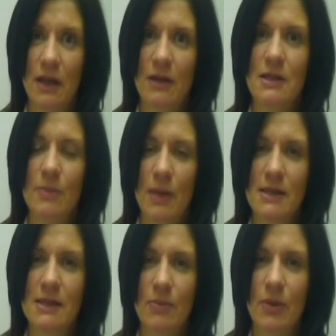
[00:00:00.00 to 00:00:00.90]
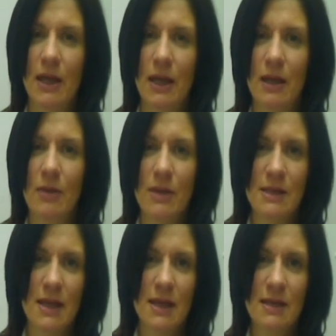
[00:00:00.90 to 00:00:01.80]
going to be asked to bring in new
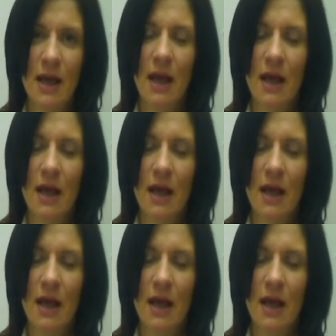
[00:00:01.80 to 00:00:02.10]
business.